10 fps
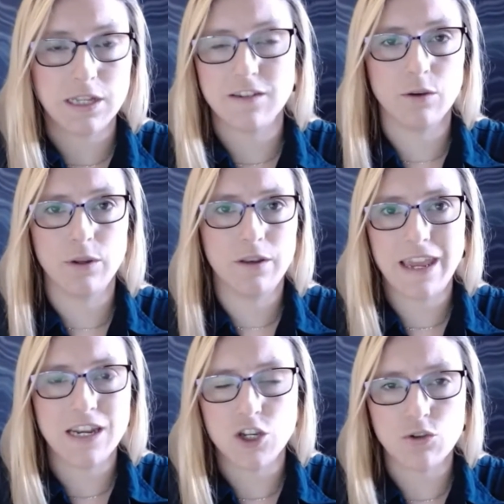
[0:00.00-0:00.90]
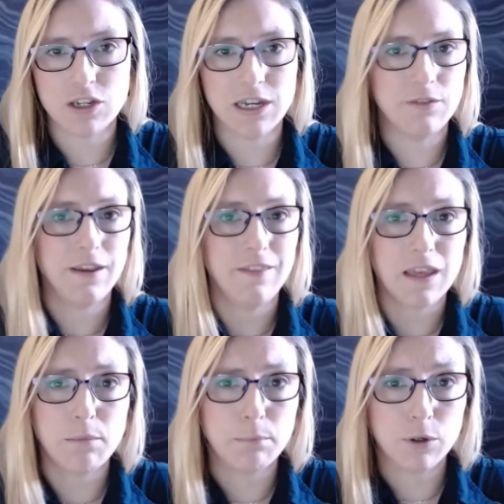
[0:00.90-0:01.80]
So in the end, you just leave it in the
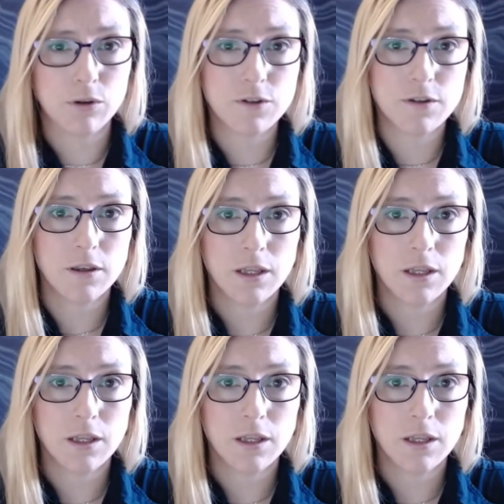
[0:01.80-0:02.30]
inbox.